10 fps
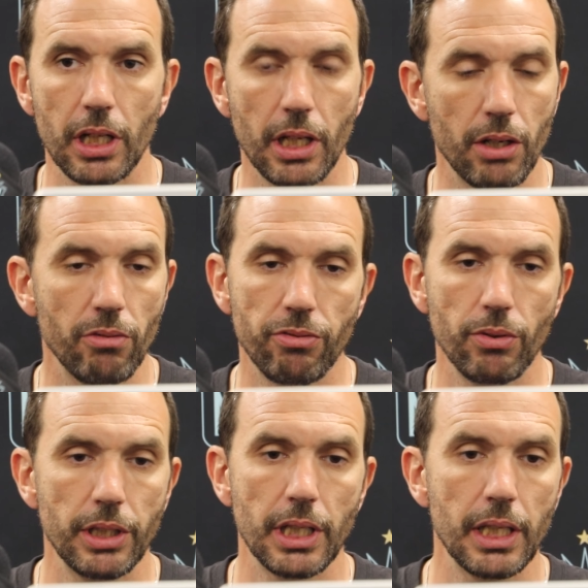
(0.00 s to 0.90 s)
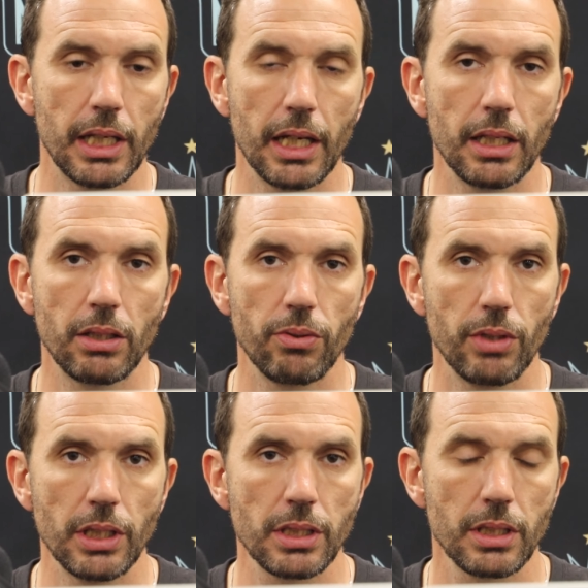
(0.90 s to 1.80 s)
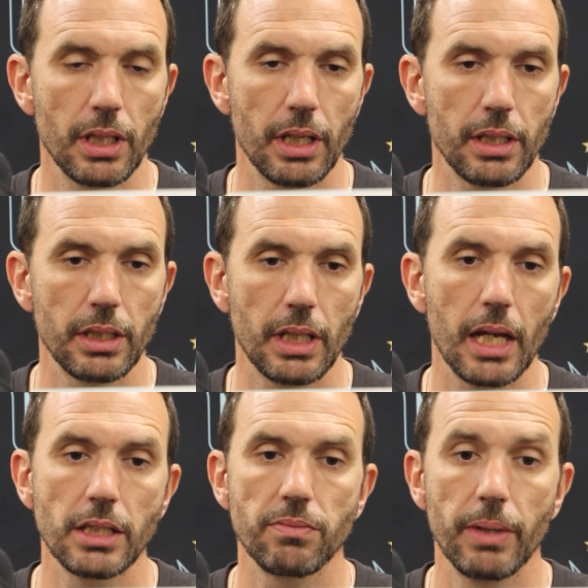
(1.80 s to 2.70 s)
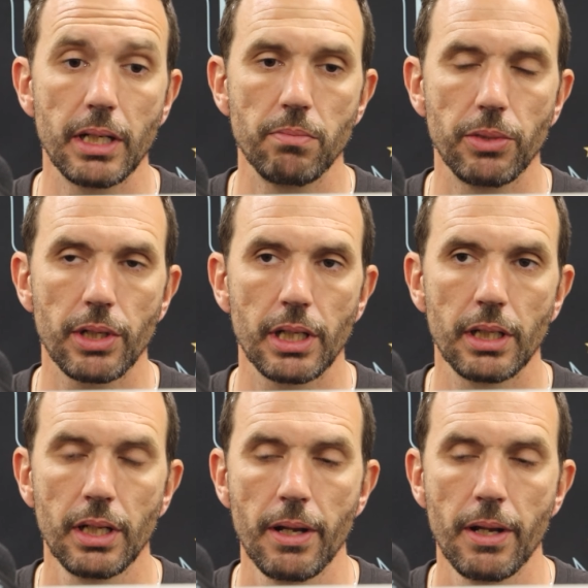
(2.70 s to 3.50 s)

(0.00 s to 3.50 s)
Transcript: they're not fully dedicated to this. I think that is very important.